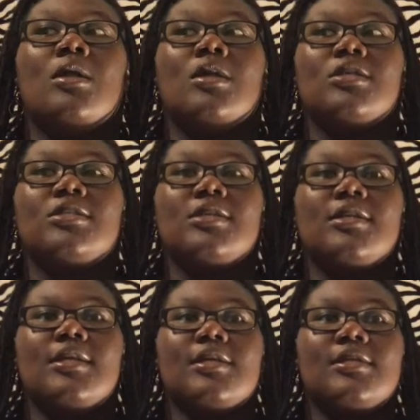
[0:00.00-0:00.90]

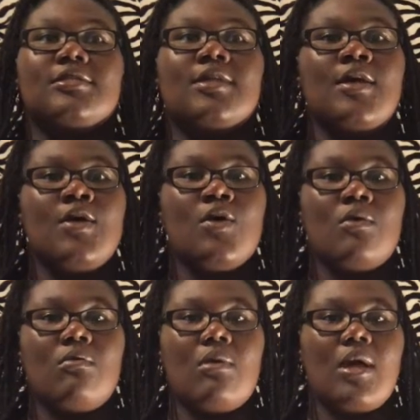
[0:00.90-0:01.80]
Nursing is
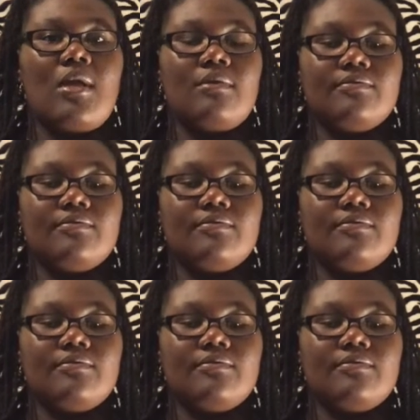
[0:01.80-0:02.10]
what